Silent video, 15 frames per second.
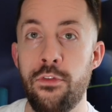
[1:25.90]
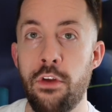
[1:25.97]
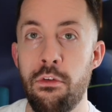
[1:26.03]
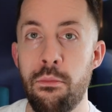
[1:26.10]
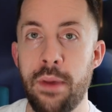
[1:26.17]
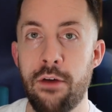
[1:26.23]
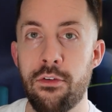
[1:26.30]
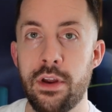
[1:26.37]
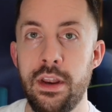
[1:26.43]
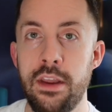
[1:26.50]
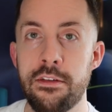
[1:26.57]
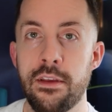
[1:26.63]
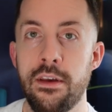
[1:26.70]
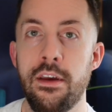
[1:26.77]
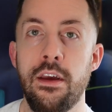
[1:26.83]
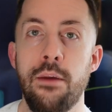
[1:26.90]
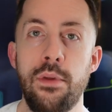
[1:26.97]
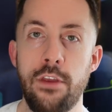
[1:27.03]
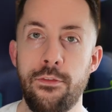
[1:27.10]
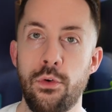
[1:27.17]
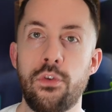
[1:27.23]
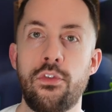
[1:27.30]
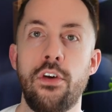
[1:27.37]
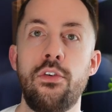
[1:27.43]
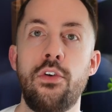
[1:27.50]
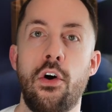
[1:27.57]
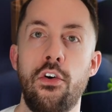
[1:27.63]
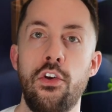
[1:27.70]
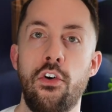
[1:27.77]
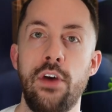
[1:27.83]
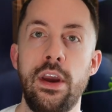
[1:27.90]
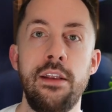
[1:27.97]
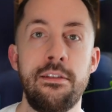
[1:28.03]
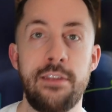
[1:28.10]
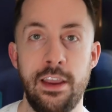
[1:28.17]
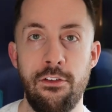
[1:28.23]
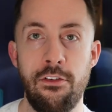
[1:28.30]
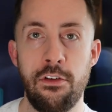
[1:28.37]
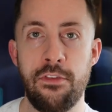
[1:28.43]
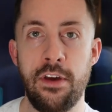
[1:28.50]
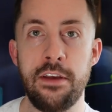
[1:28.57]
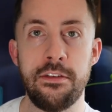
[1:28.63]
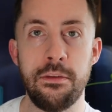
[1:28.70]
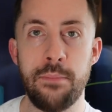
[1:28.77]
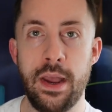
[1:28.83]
viewing balconies, but you've also got your interior facing